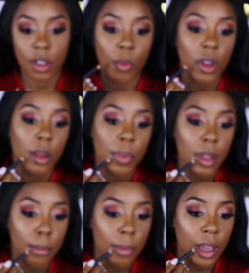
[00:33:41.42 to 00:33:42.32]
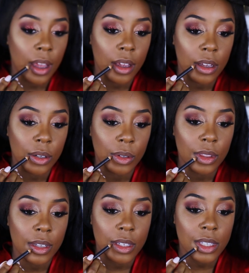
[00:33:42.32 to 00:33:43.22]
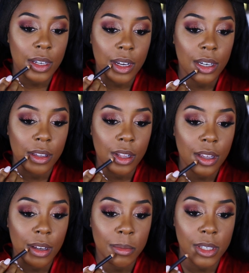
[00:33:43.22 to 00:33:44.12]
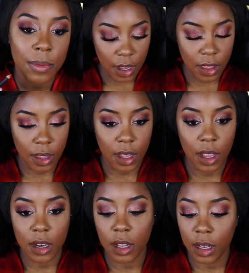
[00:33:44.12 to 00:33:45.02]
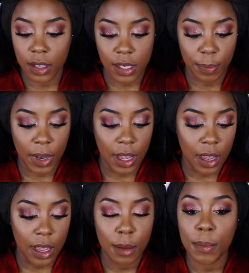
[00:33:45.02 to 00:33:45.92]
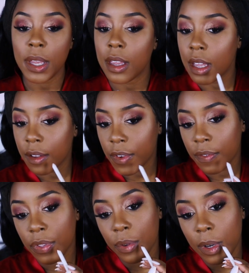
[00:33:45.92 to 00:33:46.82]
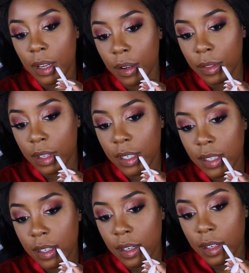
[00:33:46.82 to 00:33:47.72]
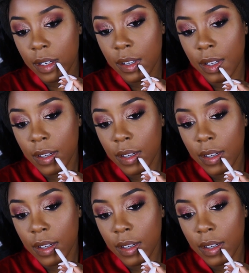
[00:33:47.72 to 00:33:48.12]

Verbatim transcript: so we're gonna put mac on this side of the lips and then let's apply bff3 on this side